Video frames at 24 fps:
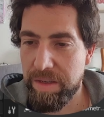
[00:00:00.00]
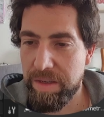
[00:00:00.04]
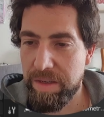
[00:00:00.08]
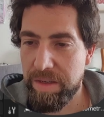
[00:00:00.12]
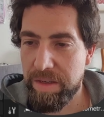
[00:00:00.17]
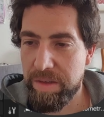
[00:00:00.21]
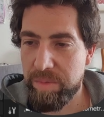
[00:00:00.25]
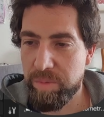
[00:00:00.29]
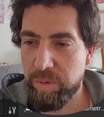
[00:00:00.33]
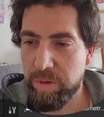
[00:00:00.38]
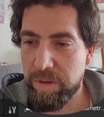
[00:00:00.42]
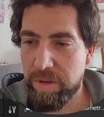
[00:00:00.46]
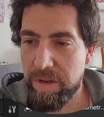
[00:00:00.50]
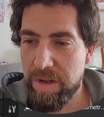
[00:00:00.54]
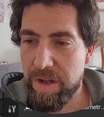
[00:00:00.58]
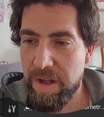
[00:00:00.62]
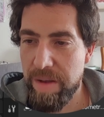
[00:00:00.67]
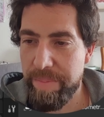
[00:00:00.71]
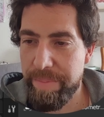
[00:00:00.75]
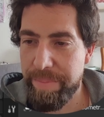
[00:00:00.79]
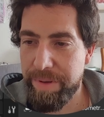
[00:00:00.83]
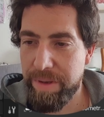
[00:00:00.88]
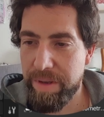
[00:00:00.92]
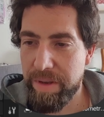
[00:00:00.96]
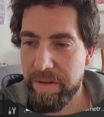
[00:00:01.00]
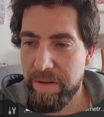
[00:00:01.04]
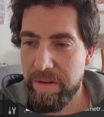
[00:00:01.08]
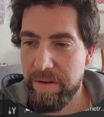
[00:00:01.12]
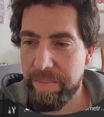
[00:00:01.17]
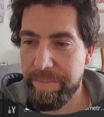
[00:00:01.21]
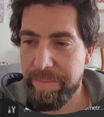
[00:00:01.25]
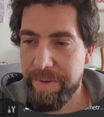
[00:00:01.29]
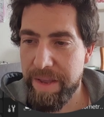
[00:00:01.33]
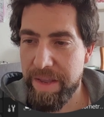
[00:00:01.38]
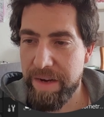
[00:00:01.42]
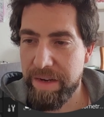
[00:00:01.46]
it will copy
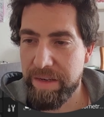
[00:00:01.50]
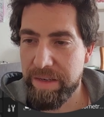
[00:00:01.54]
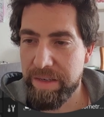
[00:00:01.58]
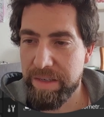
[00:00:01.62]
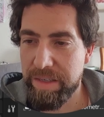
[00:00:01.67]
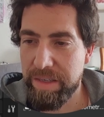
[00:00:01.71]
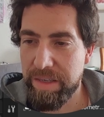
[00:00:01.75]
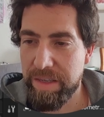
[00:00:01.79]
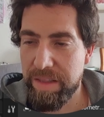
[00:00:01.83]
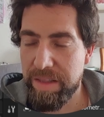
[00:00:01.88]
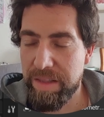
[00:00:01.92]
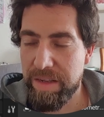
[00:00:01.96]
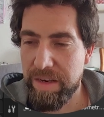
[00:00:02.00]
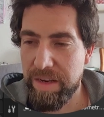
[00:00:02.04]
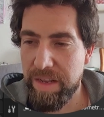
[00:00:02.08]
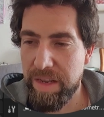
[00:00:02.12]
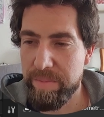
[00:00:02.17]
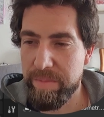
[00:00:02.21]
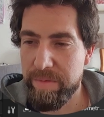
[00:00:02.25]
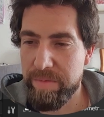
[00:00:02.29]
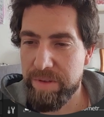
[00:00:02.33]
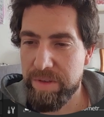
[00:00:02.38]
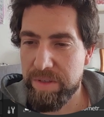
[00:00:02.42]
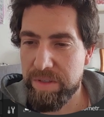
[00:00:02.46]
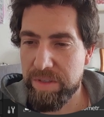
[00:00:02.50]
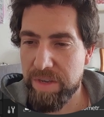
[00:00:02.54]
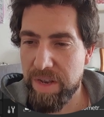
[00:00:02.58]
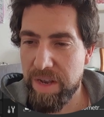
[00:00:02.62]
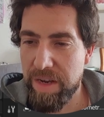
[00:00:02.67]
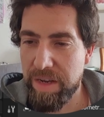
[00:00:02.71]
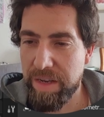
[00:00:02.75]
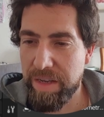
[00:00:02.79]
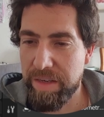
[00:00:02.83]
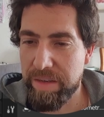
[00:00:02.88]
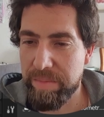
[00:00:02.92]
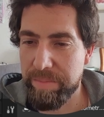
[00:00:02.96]
automatically the name of the
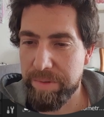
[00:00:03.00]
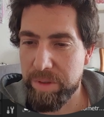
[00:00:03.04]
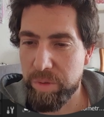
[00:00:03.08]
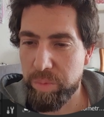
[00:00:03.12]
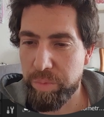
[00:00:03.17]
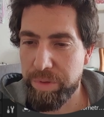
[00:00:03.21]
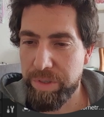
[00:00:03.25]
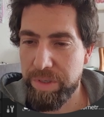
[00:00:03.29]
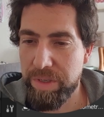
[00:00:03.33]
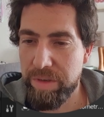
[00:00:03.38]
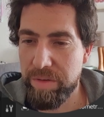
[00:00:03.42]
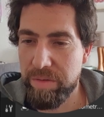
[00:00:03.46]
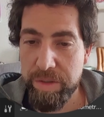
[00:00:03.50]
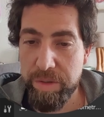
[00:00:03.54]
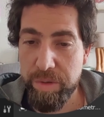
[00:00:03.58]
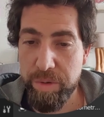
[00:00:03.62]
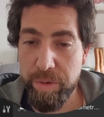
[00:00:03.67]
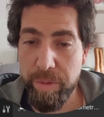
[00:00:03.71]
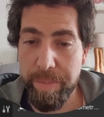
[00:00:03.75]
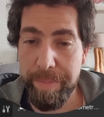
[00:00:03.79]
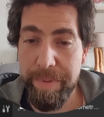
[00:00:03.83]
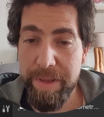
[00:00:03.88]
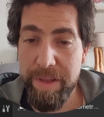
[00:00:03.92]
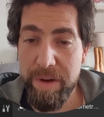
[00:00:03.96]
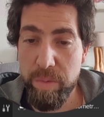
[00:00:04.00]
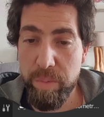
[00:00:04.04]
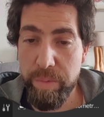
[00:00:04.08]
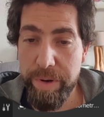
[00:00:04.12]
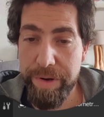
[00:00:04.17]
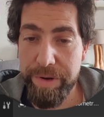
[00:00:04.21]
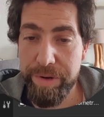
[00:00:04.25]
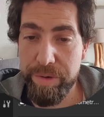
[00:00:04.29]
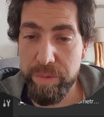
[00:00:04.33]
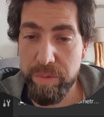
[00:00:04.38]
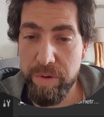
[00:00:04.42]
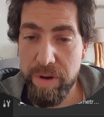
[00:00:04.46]
socket in between. So no matter where
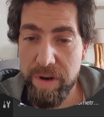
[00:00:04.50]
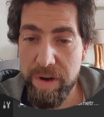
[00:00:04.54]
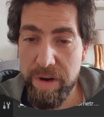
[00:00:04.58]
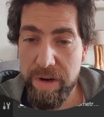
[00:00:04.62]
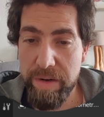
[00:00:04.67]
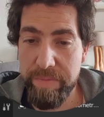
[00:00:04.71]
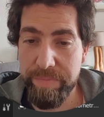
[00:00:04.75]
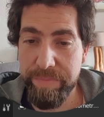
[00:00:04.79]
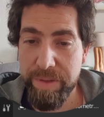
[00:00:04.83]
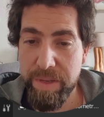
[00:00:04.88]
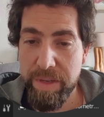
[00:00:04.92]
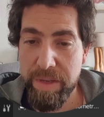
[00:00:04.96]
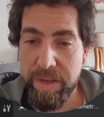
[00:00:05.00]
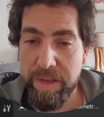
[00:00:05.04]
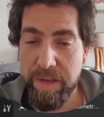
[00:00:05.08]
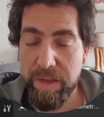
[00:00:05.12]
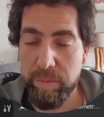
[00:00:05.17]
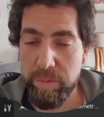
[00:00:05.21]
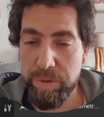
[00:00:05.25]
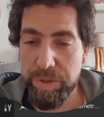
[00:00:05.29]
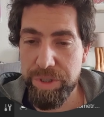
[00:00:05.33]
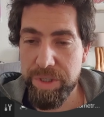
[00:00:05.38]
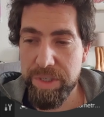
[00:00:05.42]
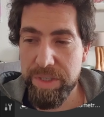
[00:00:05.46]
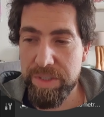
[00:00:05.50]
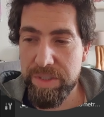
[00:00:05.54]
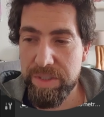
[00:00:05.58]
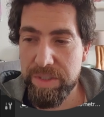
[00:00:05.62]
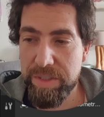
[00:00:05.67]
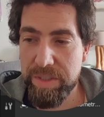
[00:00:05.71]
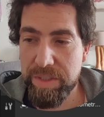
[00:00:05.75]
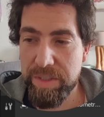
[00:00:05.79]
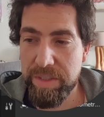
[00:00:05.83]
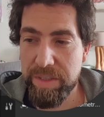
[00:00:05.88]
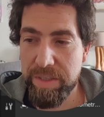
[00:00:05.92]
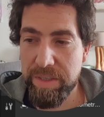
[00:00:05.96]
you are, it will
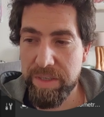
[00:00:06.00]
just